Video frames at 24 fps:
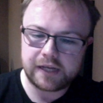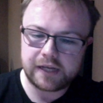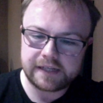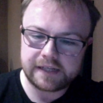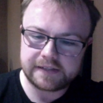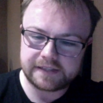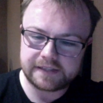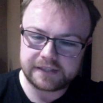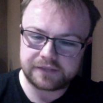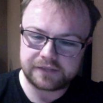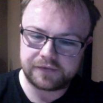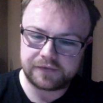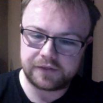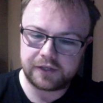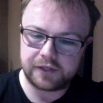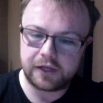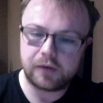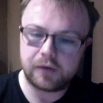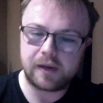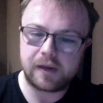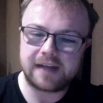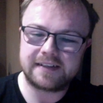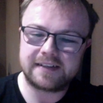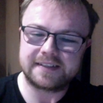into this video
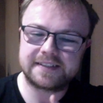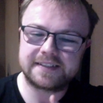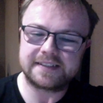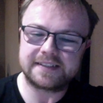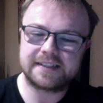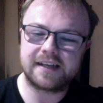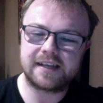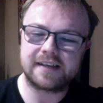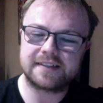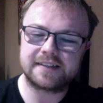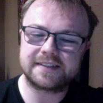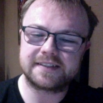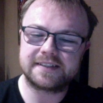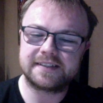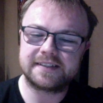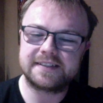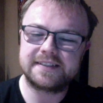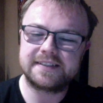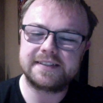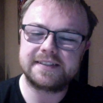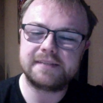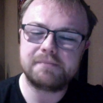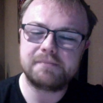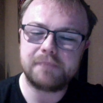and discuss the
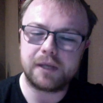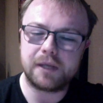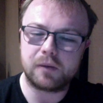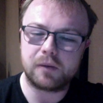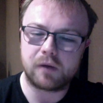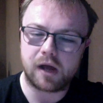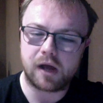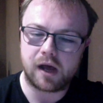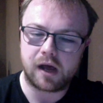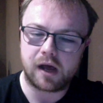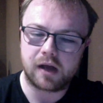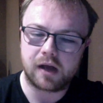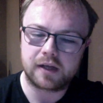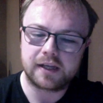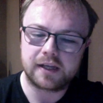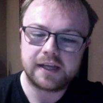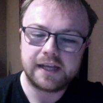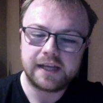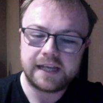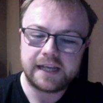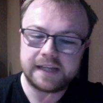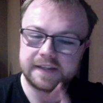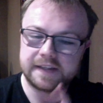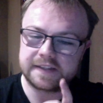symbiote arc
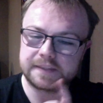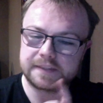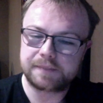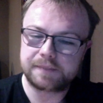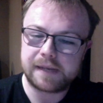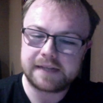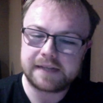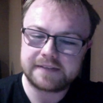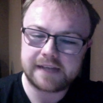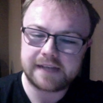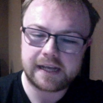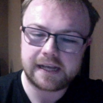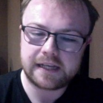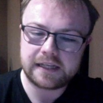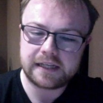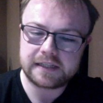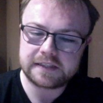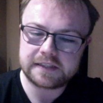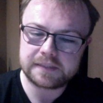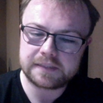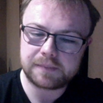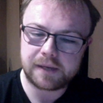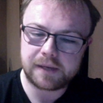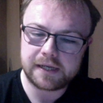in the Spectacular
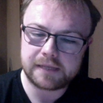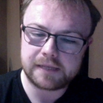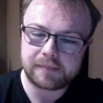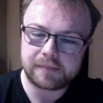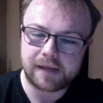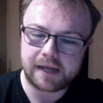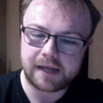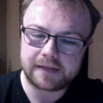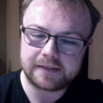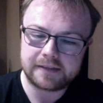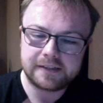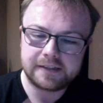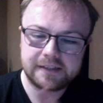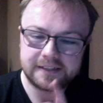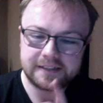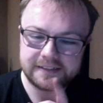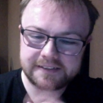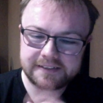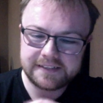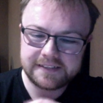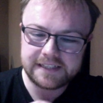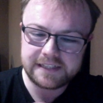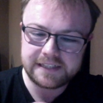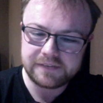Spider-Man
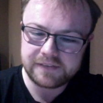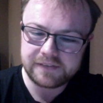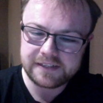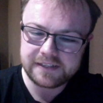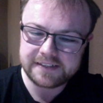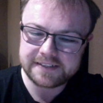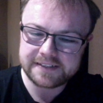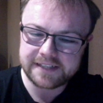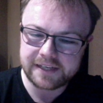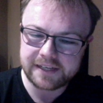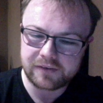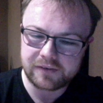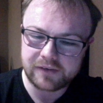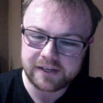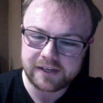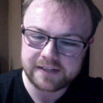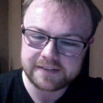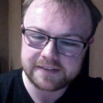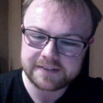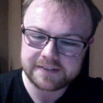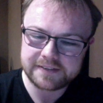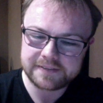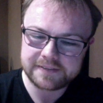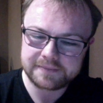TV
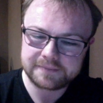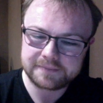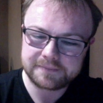series.